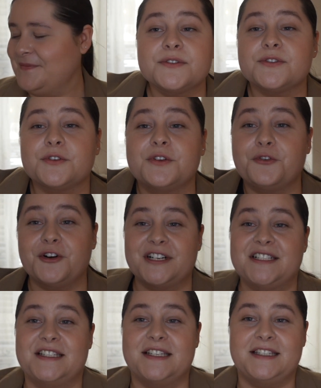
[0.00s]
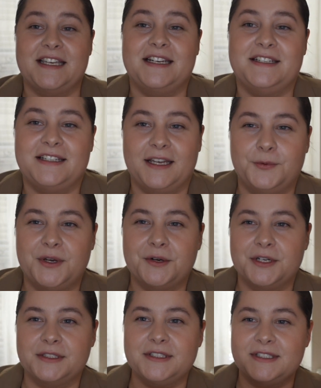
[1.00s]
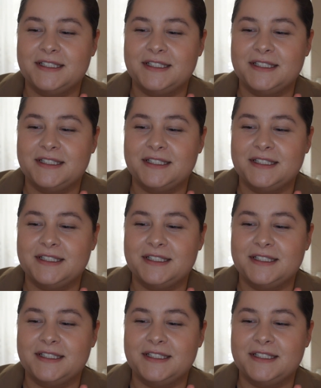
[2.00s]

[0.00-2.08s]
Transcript: So the first scent that we got,